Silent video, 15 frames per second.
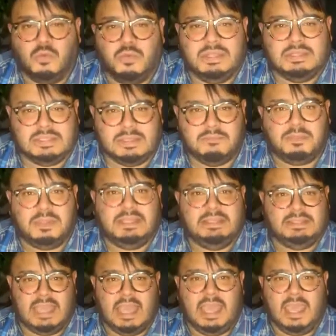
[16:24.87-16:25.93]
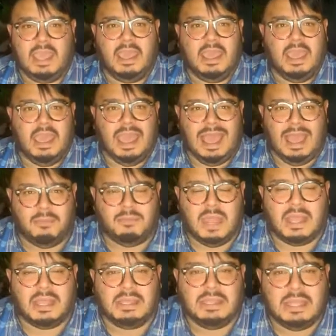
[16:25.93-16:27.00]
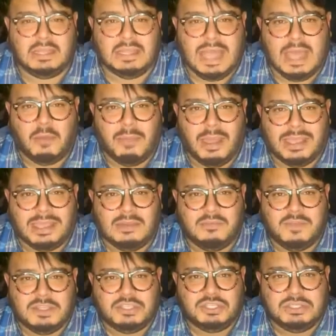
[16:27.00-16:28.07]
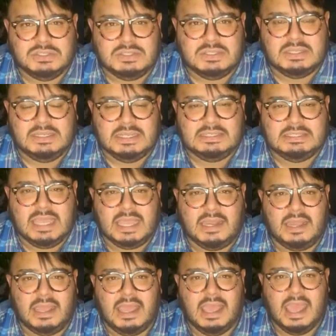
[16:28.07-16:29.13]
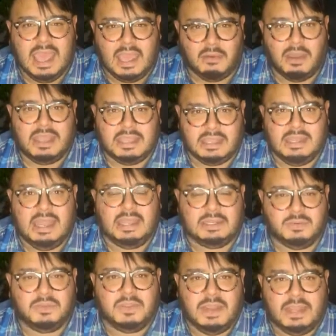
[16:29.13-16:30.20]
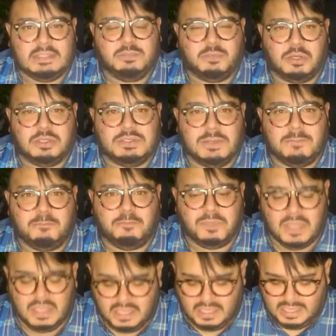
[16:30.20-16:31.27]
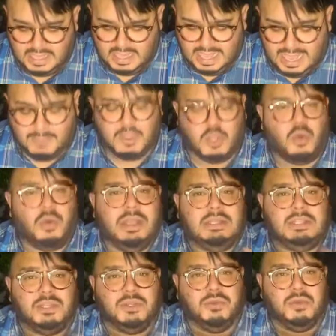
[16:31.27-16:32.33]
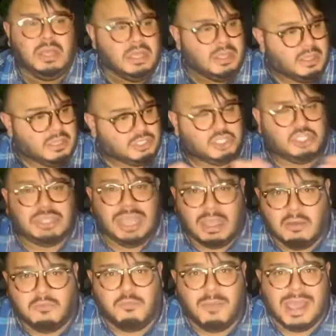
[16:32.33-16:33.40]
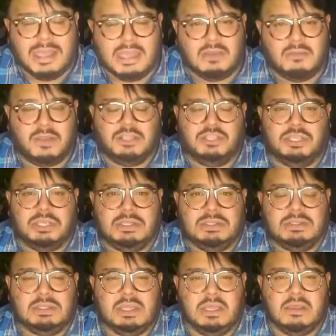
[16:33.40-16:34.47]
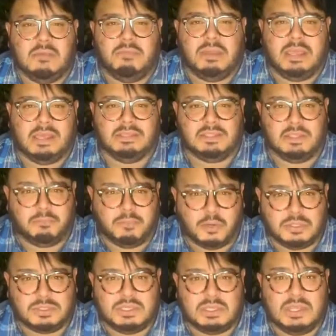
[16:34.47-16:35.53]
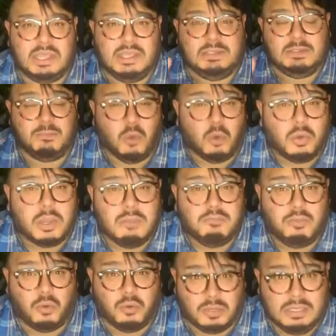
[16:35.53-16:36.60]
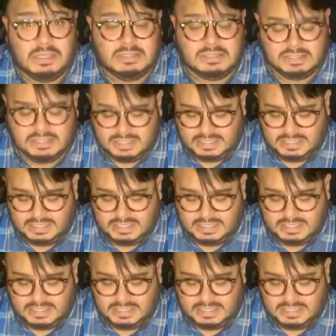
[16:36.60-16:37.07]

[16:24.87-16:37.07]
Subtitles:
We simply say, I'm not going to allow my convictions to dictate how I connect with the next person. I'm going to shelve my convictions because the person is more important